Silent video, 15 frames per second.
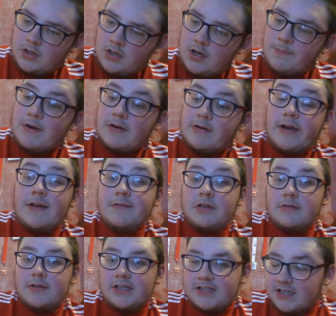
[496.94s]
Oh, by the way, I haven't
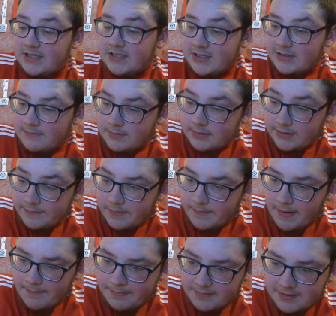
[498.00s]
already said this. I will give you
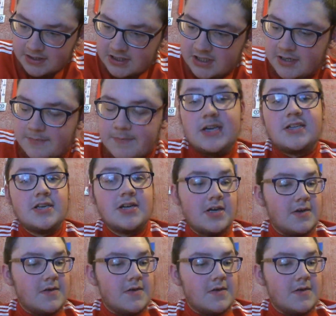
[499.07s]
my prediction in a minute.